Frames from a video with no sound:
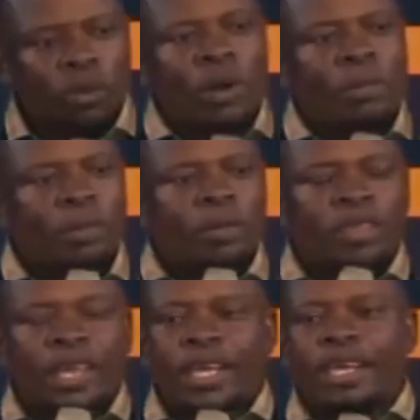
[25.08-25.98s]
not what people
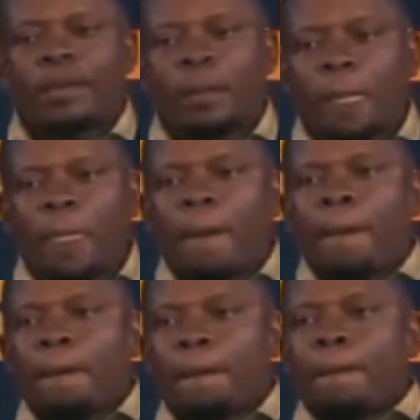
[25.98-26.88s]
think.
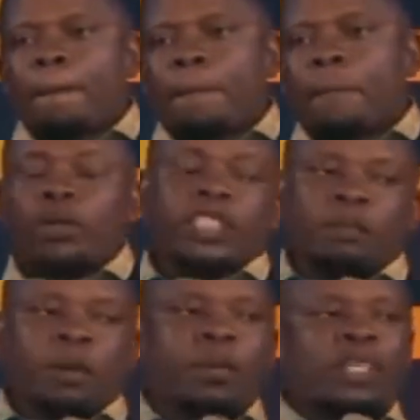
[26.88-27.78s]

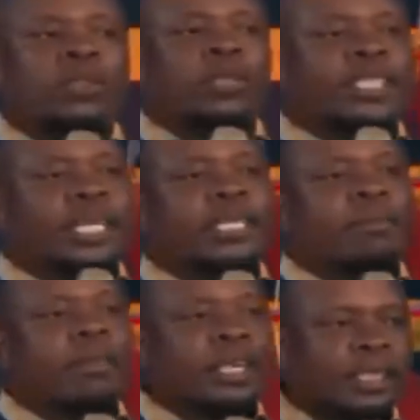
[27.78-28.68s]
Most people
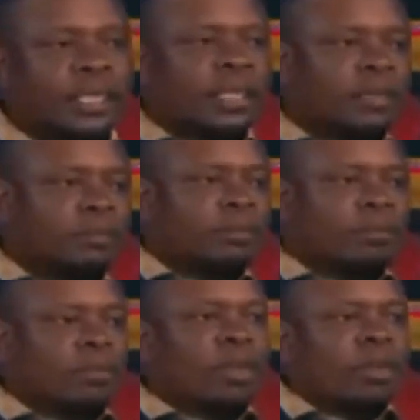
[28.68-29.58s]
associate mercy
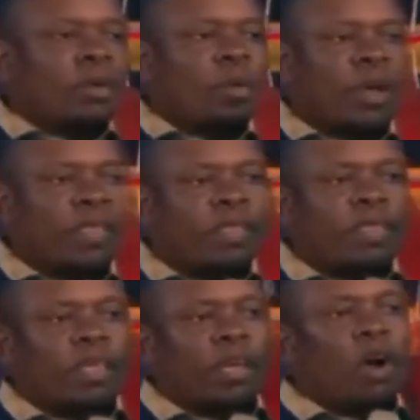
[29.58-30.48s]

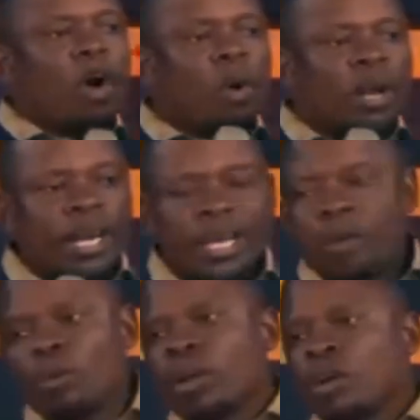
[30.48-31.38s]
with
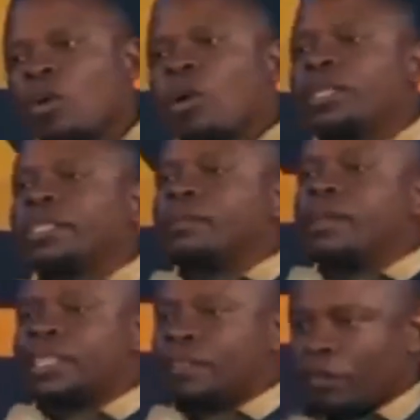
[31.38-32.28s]
only when God is
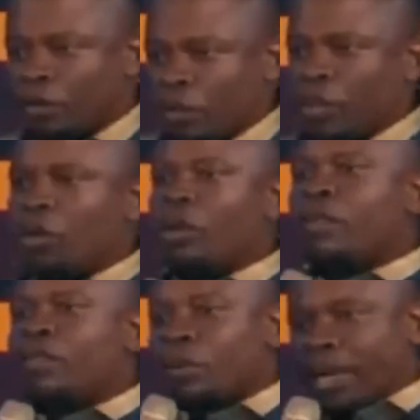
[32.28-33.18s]
merciful for you
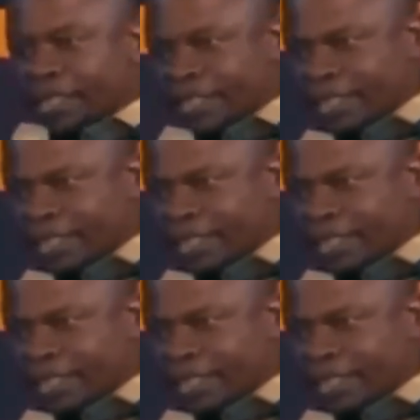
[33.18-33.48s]
if you are a